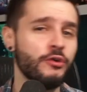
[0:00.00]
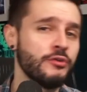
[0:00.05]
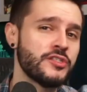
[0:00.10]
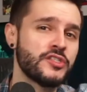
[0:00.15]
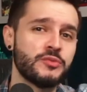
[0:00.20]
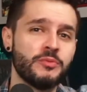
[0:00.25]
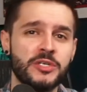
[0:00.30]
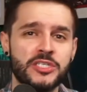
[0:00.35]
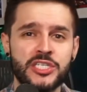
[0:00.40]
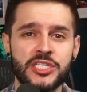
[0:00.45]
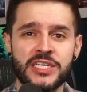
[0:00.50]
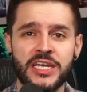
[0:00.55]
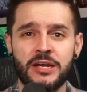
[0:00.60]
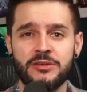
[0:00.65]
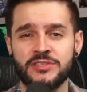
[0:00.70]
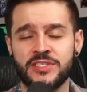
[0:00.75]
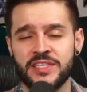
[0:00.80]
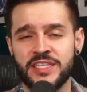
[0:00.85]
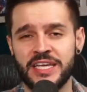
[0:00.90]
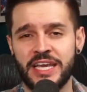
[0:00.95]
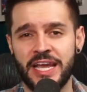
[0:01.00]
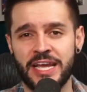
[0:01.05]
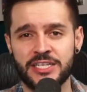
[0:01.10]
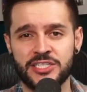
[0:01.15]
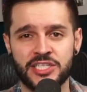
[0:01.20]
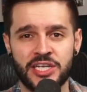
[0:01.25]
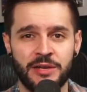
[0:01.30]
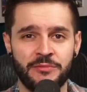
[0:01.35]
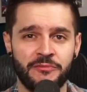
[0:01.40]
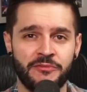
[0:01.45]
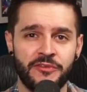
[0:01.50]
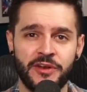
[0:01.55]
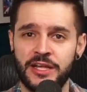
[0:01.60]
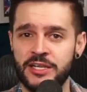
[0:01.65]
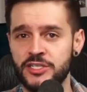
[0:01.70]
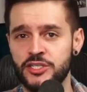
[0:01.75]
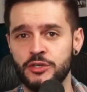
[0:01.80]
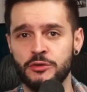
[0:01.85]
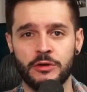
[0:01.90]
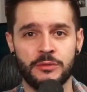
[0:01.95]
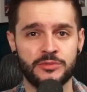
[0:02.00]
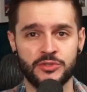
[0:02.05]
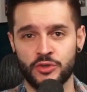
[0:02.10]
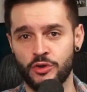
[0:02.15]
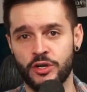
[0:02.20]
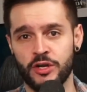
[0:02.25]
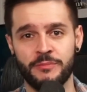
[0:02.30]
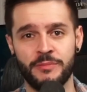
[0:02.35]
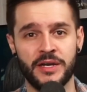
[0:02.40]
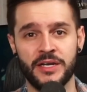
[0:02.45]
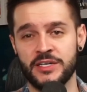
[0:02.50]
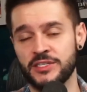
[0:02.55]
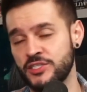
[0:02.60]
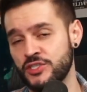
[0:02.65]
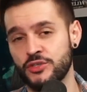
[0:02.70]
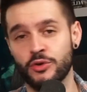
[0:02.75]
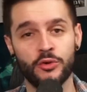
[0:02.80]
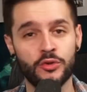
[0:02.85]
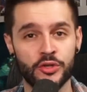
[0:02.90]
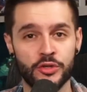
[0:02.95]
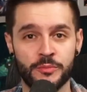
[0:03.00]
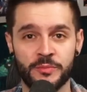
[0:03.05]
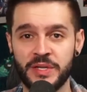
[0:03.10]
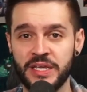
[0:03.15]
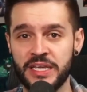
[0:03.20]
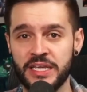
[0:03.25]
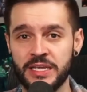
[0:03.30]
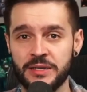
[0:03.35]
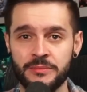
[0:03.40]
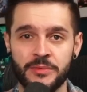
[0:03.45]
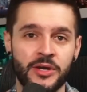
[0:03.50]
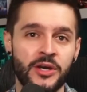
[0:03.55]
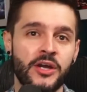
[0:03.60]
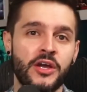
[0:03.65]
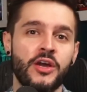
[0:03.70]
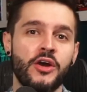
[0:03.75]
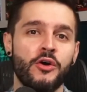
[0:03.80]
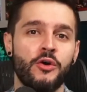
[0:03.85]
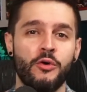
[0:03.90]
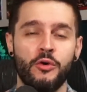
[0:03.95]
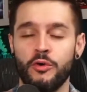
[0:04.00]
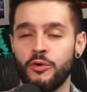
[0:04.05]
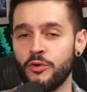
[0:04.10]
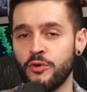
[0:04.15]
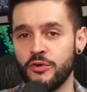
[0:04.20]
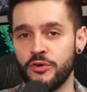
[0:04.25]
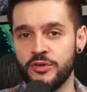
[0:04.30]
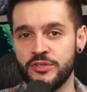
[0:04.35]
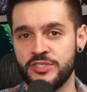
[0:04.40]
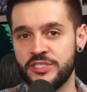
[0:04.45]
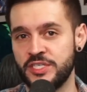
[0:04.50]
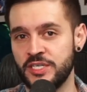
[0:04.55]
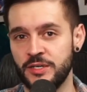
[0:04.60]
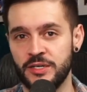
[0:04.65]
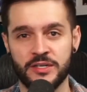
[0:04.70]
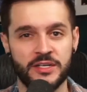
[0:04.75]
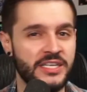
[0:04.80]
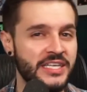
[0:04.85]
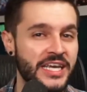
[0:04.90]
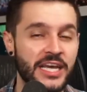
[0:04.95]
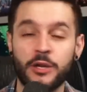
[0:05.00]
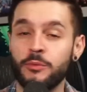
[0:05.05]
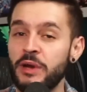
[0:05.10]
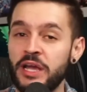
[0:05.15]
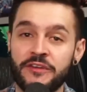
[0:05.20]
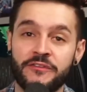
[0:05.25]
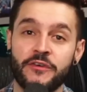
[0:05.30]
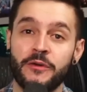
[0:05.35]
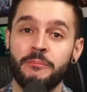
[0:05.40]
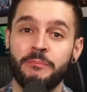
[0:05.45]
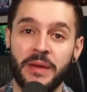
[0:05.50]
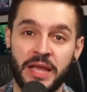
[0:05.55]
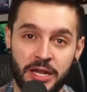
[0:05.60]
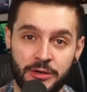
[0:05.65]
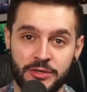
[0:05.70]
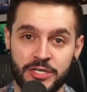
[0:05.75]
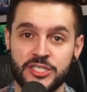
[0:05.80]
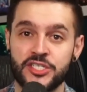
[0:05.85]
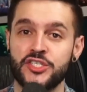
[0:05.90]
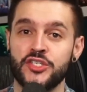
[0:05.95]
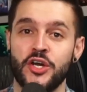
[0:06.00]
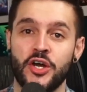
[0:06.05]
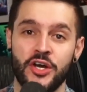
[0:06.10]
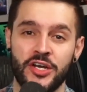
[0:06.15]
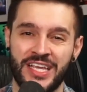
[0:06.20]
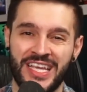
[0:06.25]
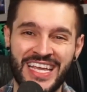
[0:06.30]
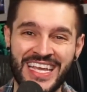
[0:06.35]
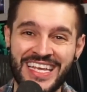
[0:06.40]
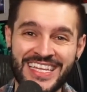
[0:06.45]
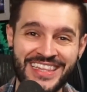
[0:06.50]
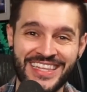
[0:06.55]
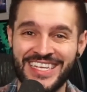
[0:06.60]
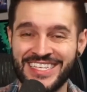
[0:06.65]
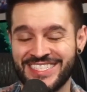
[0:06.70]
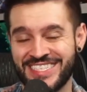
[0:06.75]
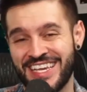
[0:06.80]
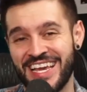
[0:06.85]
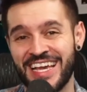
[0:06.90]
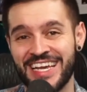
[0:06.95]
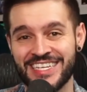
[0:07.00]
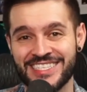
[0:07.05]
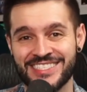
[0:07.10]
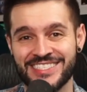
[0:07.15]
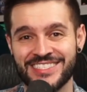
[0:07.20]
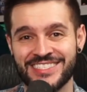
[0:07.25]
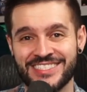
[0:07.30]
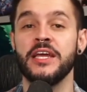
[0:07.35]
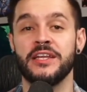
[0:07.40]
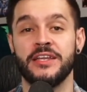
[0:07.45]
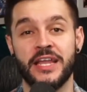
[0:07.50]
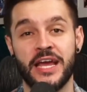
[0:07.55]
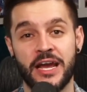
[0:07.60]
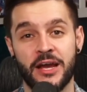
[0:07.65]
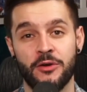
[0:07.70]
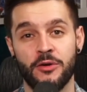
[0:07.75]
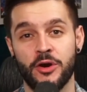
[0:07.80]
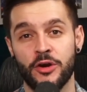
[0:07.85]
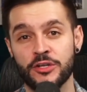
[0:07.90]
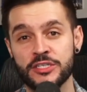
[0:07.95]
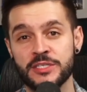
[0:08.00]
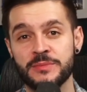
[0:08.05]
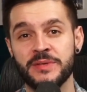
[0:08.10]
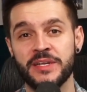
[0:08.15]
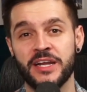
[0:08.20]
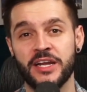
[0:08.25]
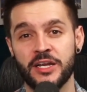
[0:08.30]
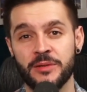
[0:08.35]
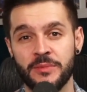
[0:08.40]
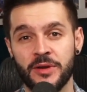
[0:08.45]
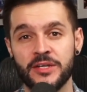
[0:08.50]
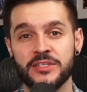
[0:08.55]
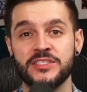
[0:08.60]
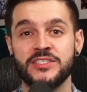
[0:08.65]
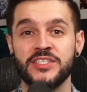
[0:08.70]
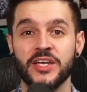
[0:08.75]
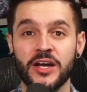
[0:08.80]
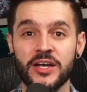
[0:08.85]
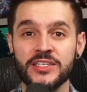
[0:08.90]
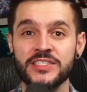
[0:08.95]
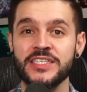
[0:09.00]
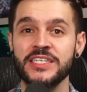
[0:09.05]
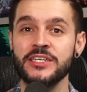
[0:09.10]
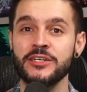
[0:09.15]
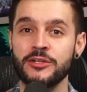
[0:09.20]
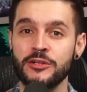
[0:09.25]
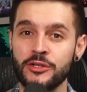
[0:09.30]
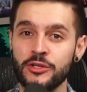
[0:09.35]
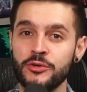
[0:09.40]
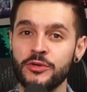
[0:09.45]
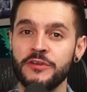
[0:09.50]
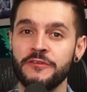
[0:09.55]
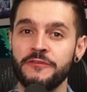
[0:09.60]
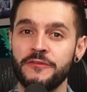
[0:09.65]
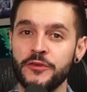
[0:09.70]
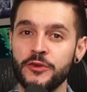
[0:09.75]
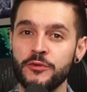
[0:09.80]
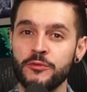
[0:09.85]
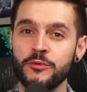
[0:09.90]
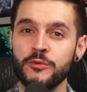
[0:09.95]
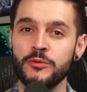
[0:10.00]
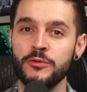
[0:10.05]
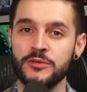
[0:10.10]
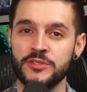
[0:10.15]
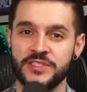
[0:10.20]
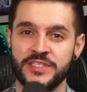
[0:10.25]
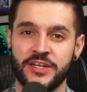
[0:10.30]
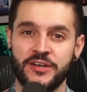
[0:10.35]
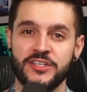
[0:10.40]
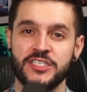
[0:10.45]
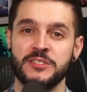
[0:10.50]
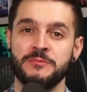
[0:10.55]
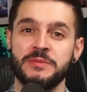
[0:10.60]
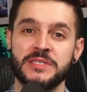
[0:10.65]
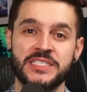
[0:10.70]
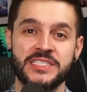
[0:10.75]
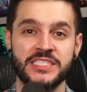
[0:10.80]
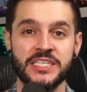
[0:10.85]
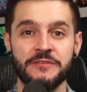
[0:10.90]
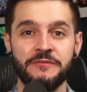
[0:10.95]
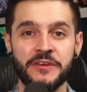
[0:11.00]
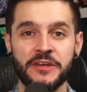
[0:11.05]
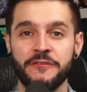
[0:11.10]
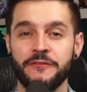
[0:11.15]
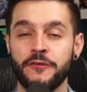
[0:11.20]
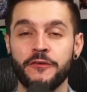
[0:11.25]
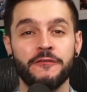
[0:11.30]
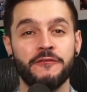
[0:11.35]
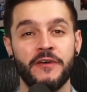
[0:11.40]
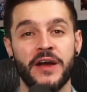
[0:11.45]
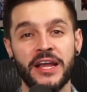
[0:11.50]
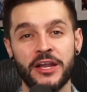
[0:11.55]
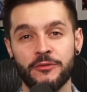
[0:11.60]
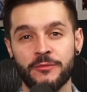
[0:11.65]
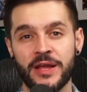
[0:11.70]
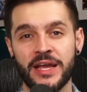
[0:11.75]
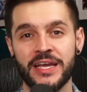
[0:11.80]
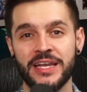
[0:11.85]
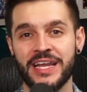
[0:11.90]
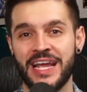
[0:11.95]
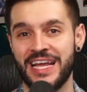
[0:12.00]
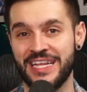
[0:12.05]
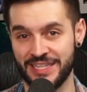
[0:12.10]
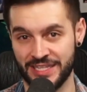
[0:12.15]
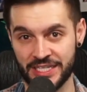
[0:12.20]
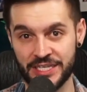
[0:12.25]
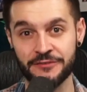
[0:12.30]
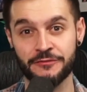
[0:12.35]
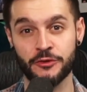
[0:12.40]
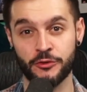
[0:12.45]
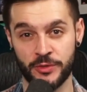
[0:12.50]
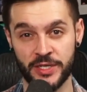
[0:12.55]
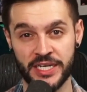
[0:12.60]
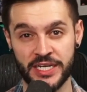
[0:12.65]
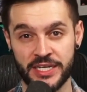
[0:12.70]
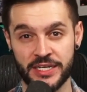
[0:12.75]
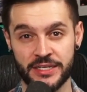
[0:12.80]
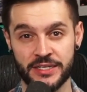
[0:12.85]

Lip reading: switching out to the HM friend to absorb a Solar Beam or to get away from Perish Song in this case. Now, Ultimate Ironmon does include a few rules that are specific for Fire Red and Leaf Green.